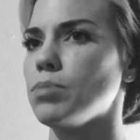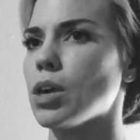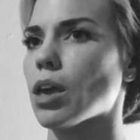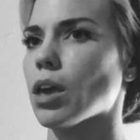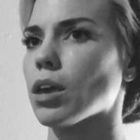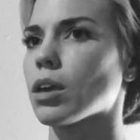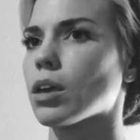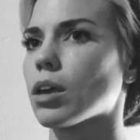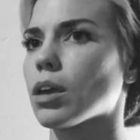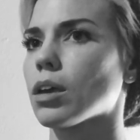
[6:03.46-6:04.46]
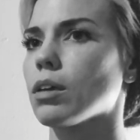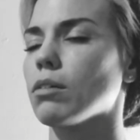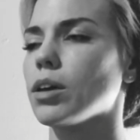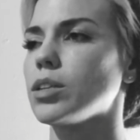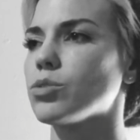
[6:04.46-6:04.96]
to be
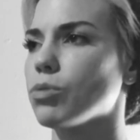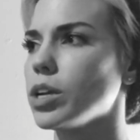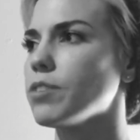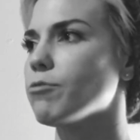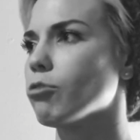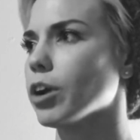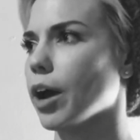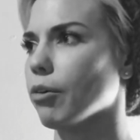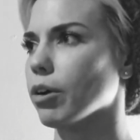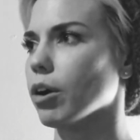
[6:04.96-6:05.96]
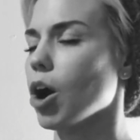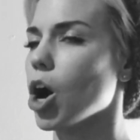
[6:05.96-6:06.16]
a 24-hour